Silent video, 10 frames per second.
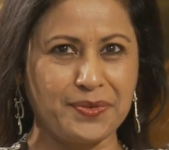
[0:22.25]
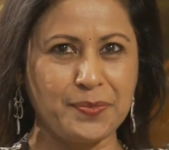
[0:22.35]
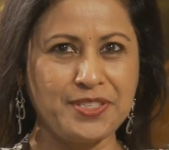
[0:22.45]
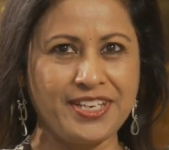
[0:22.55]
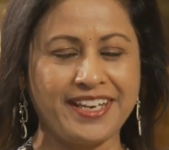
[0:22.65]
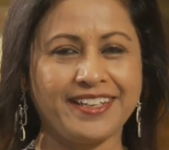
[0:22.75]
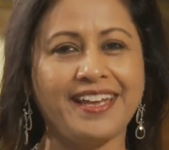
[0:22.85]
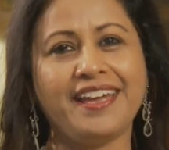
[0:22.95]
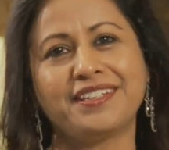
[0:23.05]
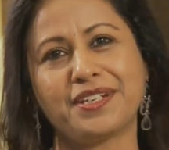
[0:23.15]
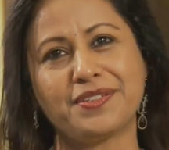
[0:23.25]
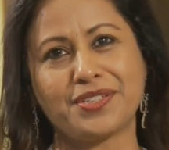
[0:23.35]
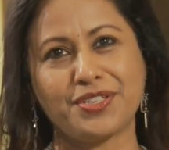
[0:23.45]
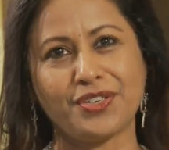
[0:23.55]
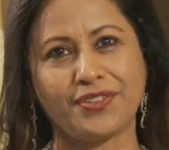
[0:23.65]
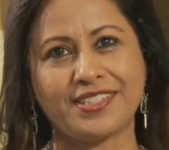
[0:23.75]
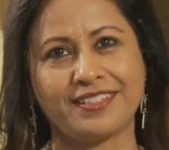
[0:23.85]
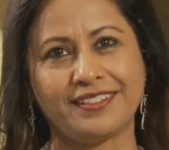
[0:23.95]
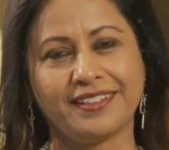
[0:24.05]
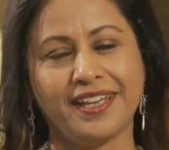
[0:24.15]
Robicsek and Theresa
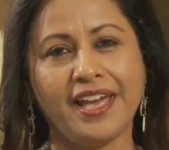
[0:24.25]
Johnson.